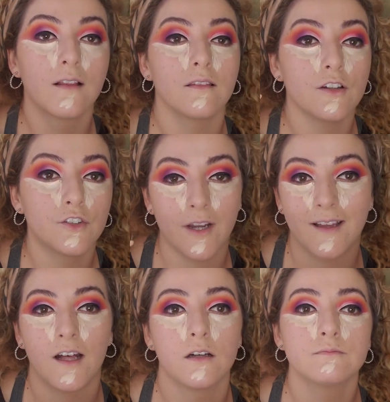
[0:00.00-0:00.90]
Little
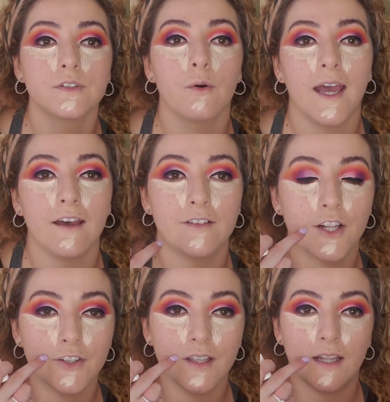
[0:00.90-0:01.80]
trick, so I have
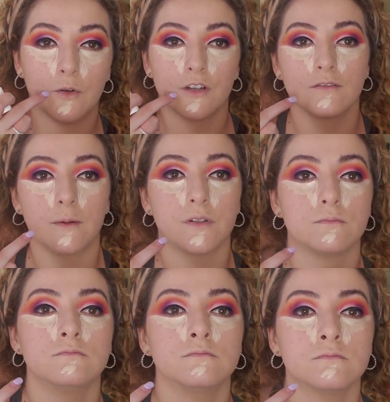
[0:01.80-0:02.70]
naturally downturned lips,
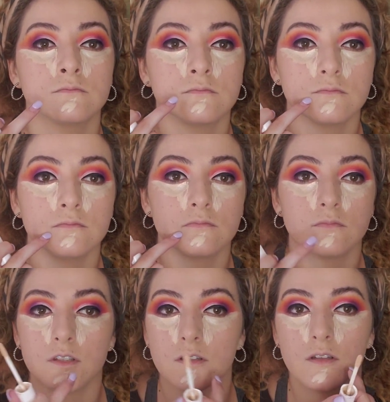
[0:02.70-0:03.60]

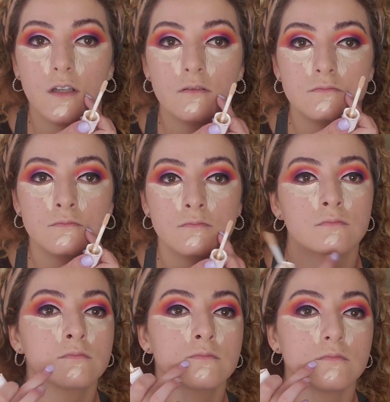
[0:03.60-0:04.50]
you can see.
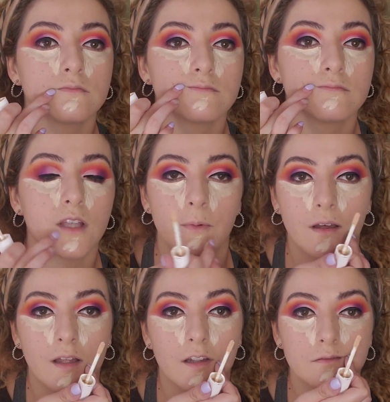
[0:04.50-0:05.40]
Maybe
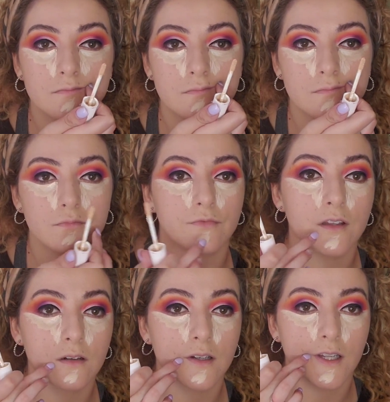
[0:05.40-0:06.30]
I'll get
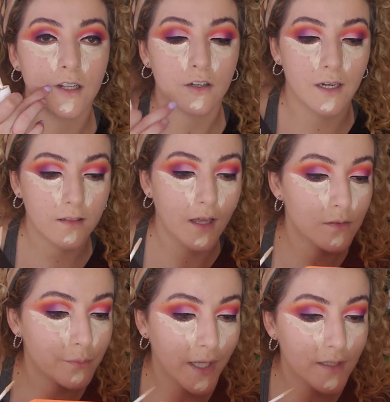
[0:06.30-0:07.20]
filler one day to correct
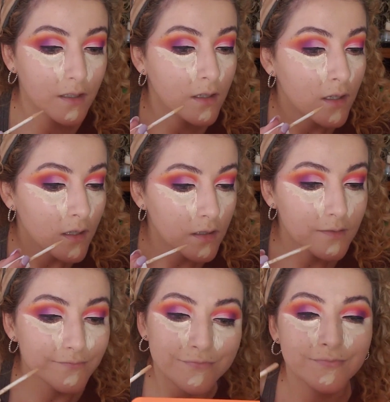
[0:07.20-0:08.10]
that, but
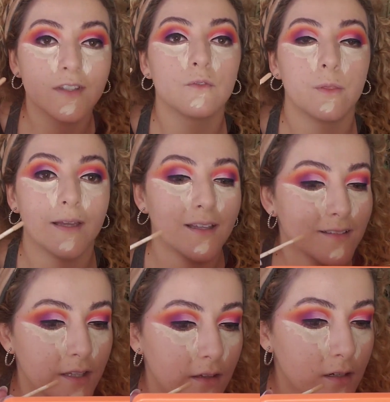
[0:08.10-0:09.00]
with my
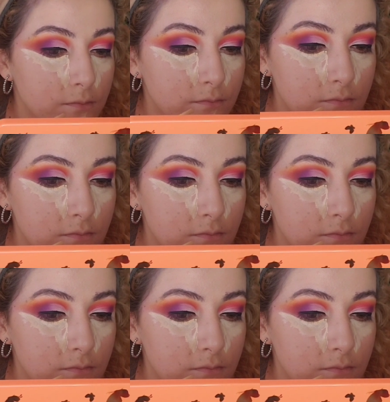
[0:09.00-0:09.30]
concealer,